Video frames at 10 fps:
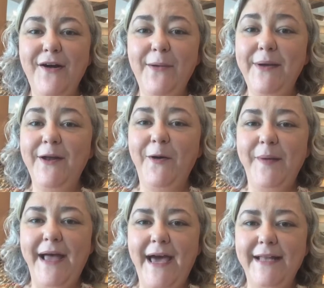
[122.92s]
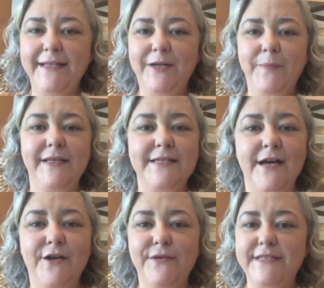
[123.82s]
I went home and I had a little bit of
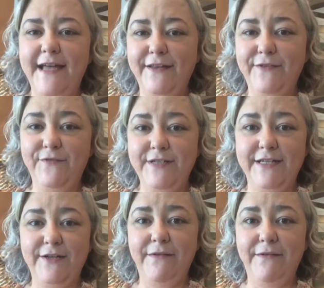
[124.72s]
taco salad for dinner.